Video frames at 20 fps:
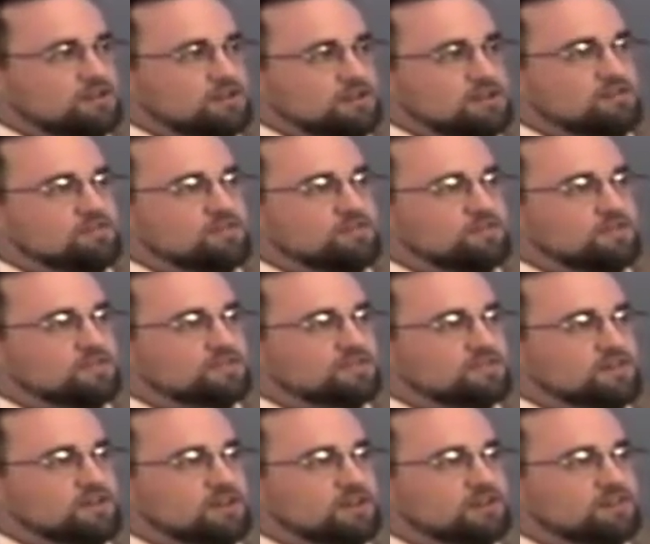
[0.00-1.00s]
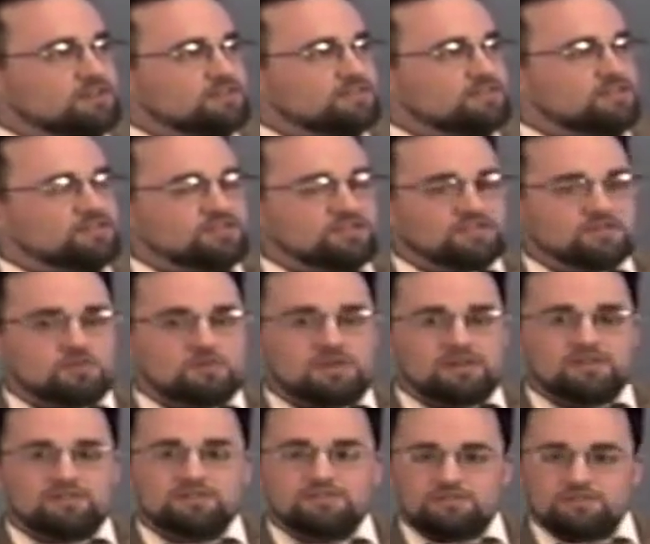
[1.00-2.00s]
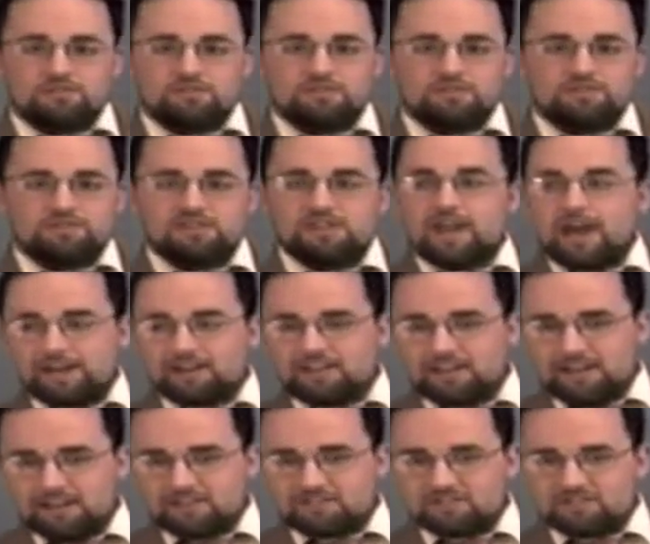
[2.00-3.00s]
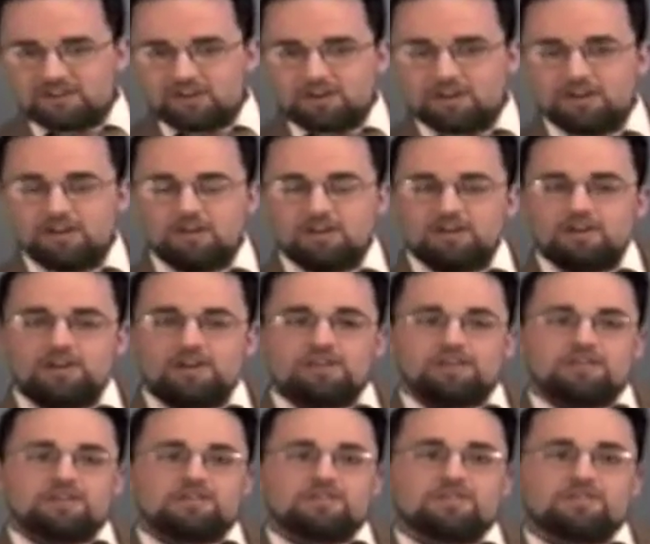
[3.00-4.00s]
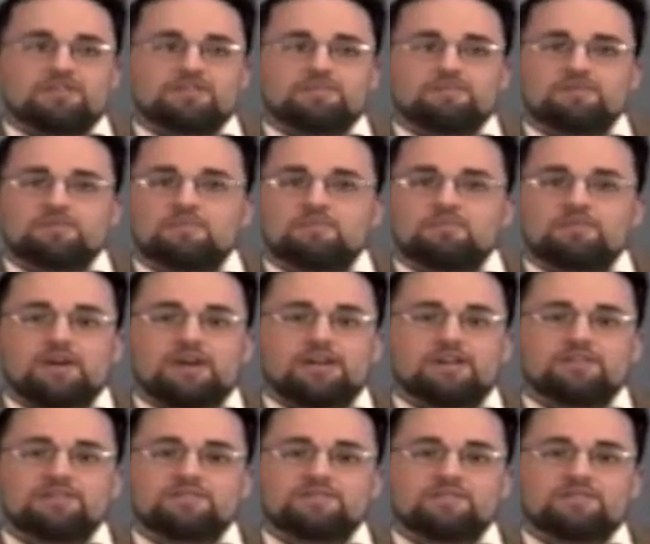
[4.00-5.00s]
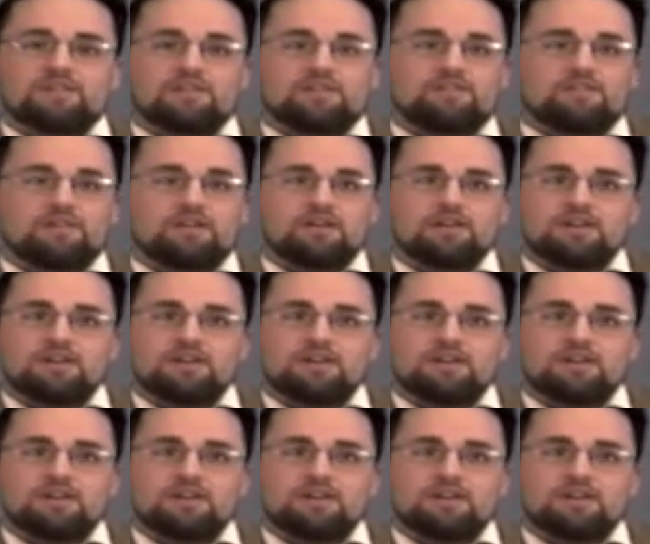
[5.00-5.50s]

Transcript: in a university such as Queen's University at Kingston, where some of the brightest and